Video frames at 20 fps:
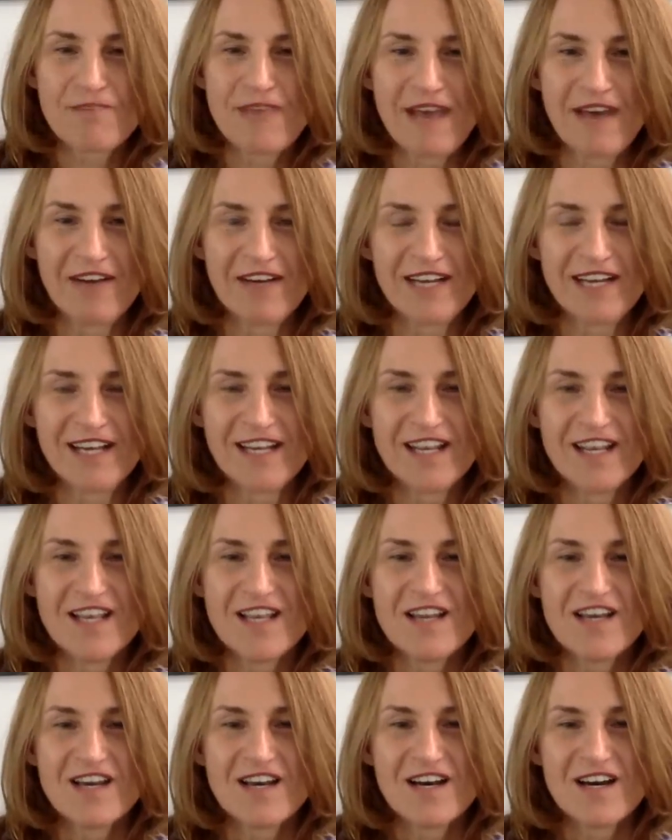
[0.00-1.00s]
about it.
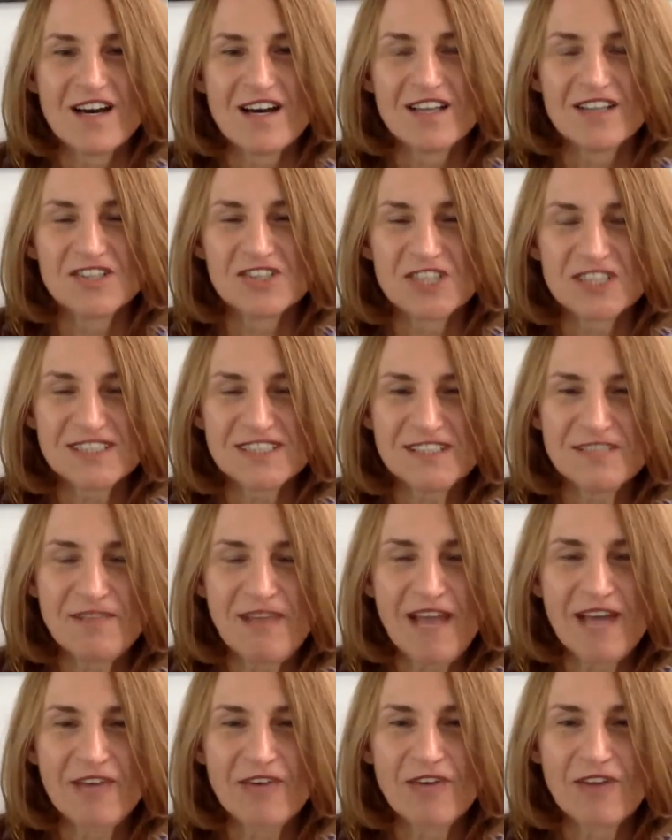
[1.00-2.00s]
Just
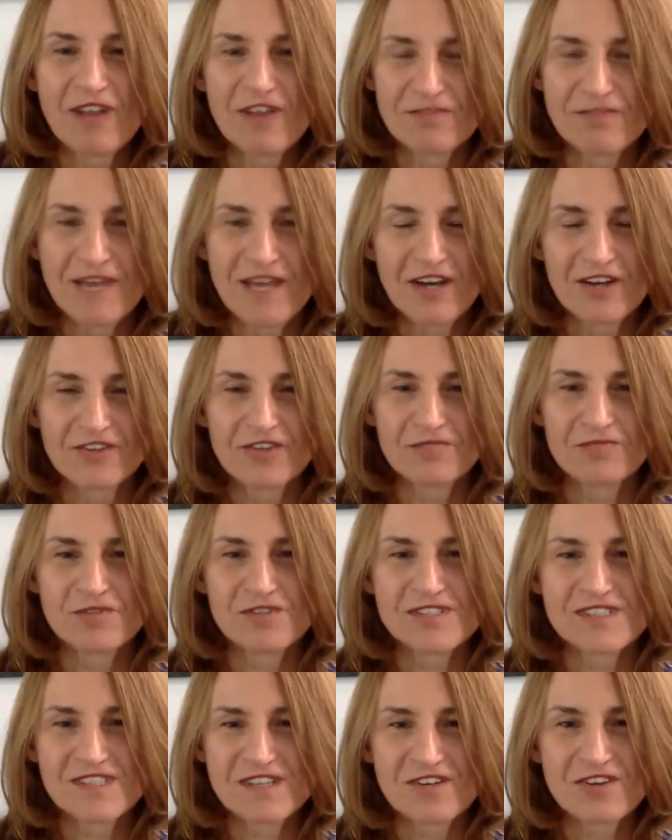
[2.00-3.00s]
about all of my other
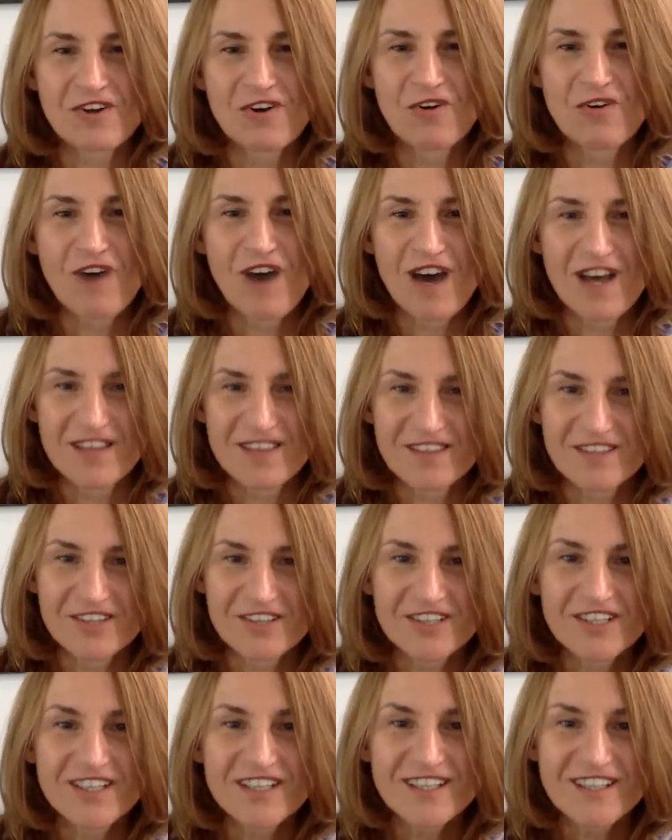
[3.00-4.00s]
books are
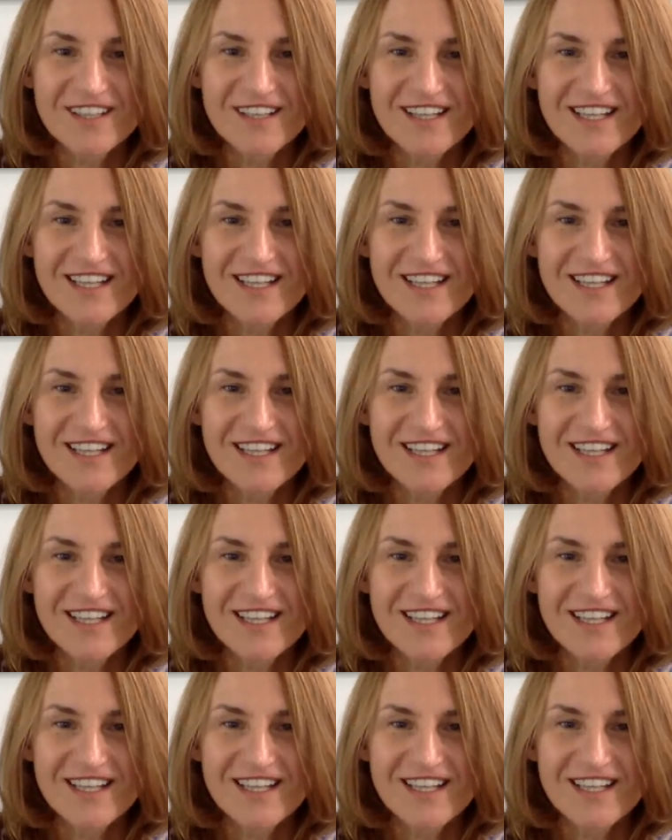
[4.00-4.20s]
co-authored,